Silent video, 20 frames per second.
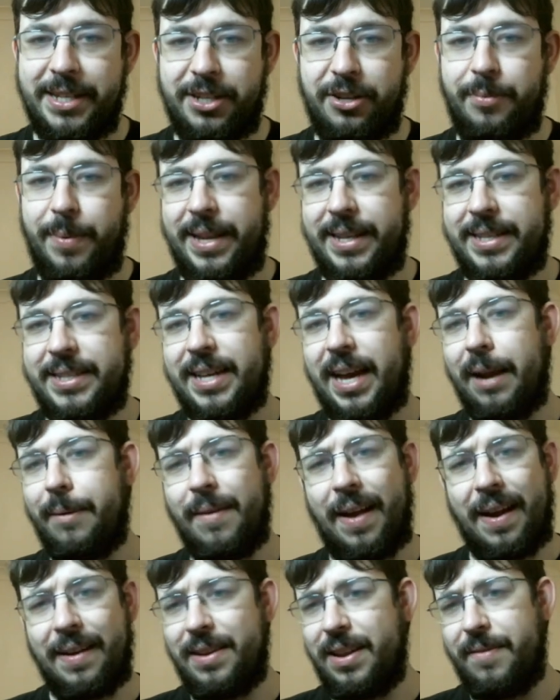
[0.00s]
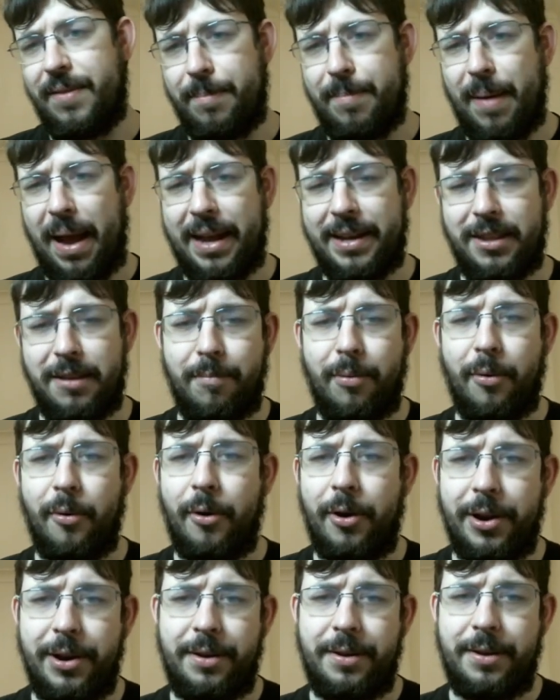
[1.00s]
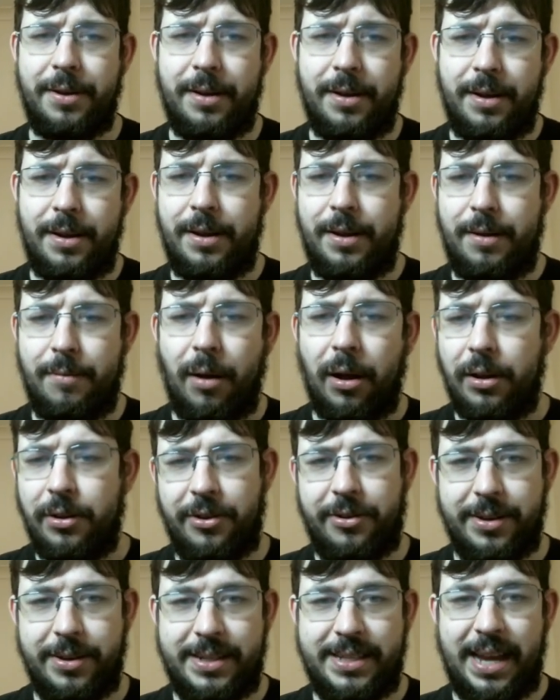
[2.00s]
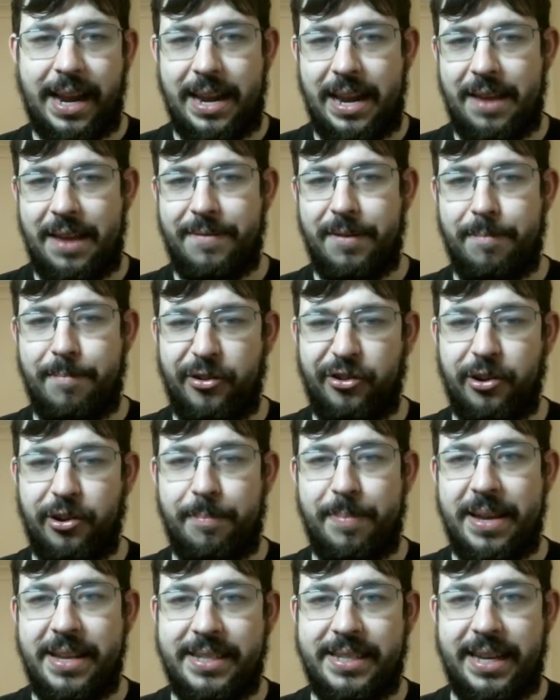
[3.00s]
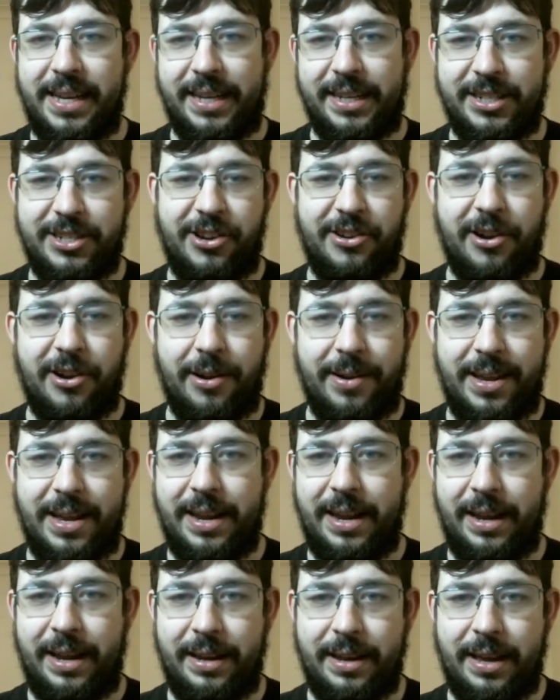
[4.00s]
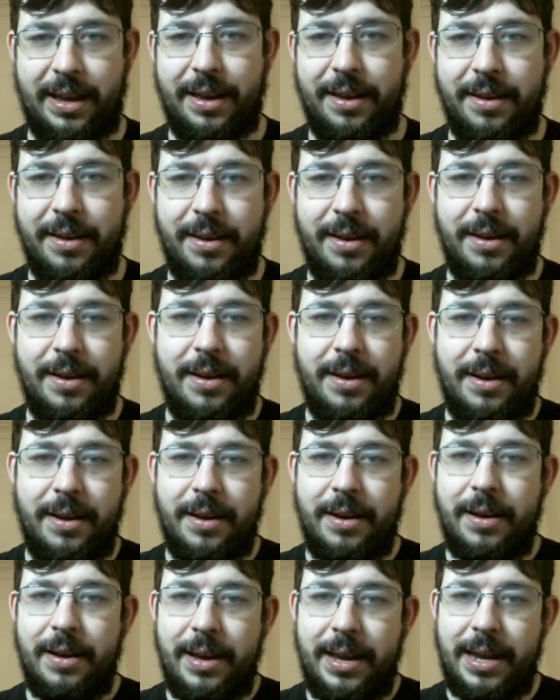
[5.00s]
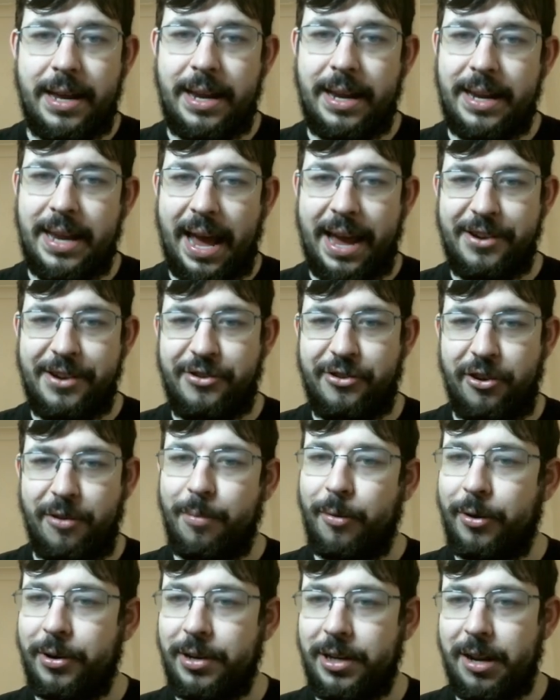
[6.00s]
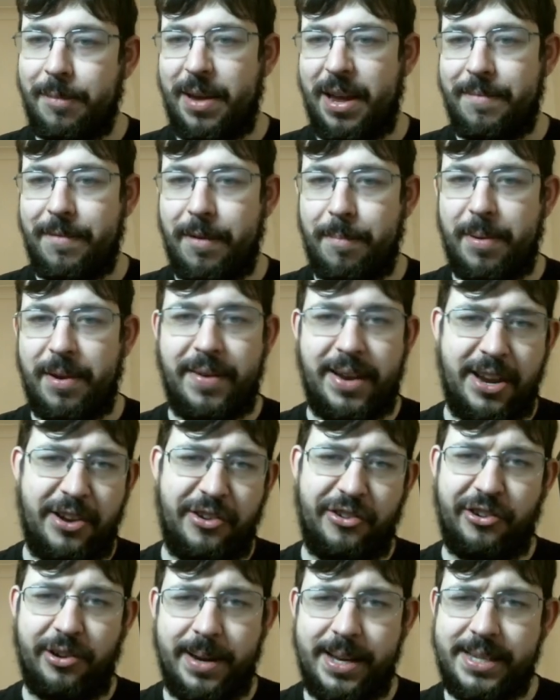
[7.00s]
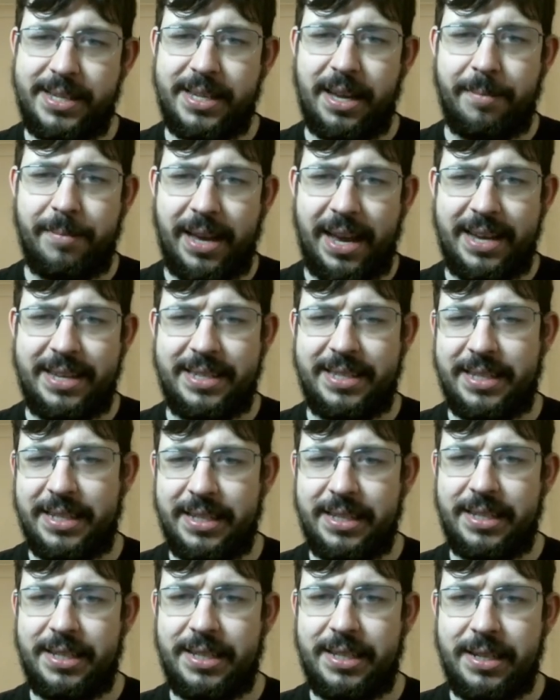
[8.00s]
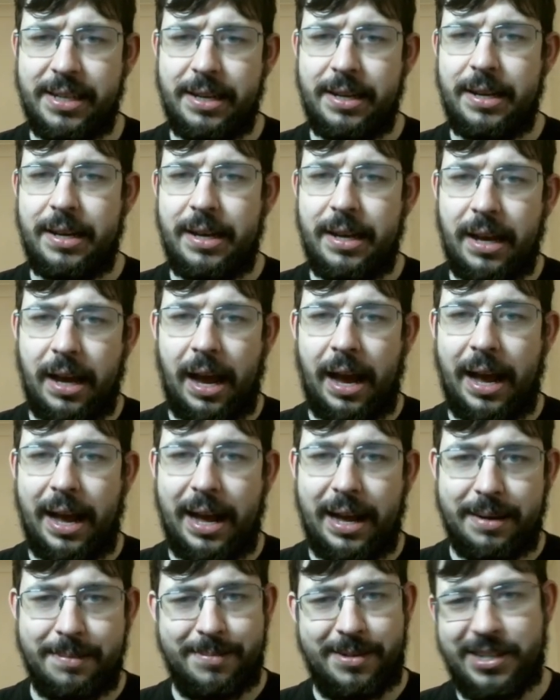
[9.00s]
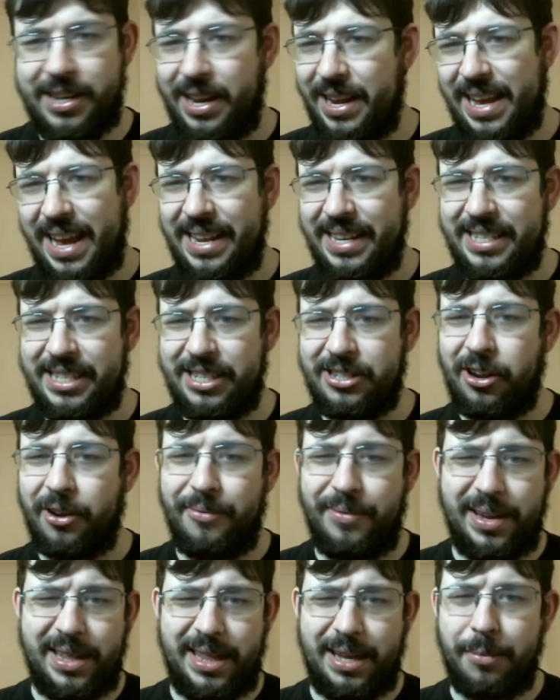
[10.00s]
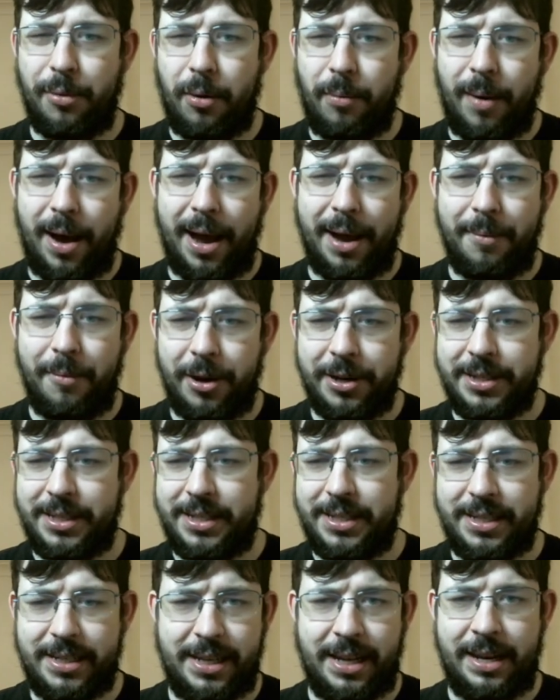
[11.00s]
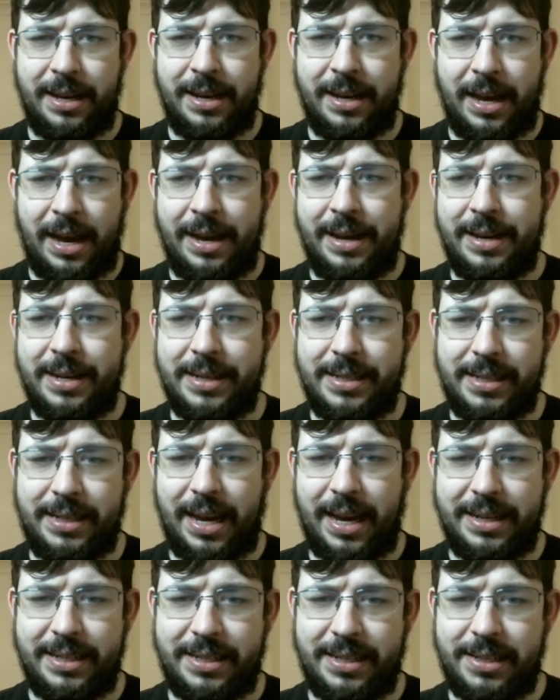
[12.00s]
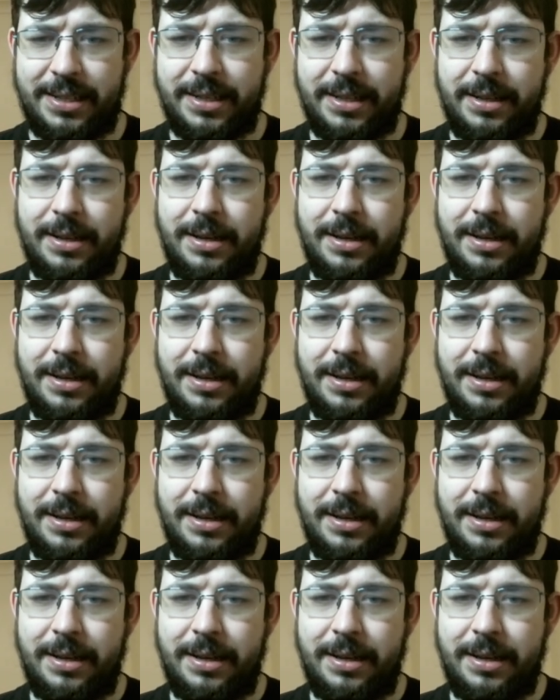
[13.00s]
his queenside without giving back the pawn. Well, you could say that even bishop e6, you know, hitting the a2 pawn can be of a bit of an issue in some cases. So yeah, this is not really what white wants in this case.